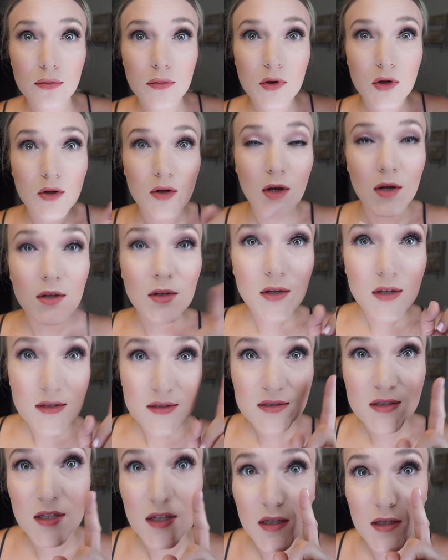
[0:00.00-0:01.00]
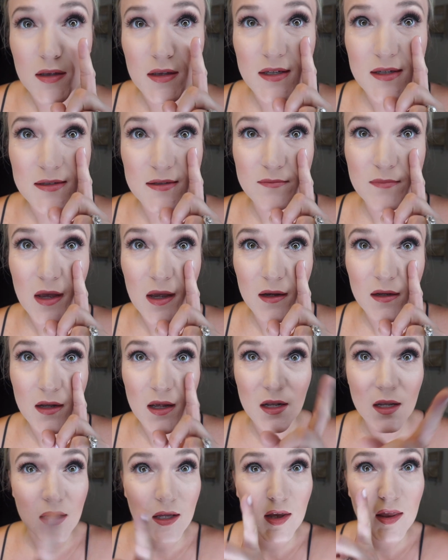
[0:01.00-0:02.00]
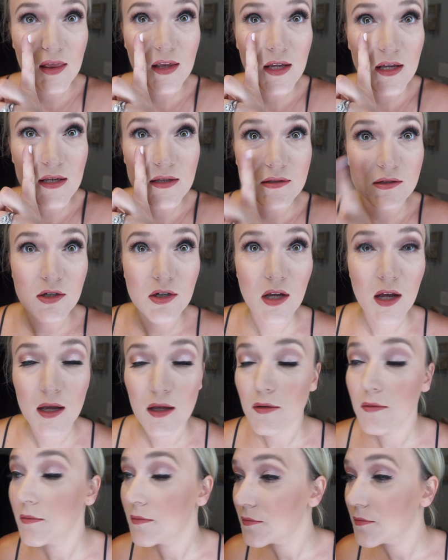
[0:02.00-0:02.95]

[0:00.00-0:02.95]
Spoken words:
So now you can see these magnetic, these are not.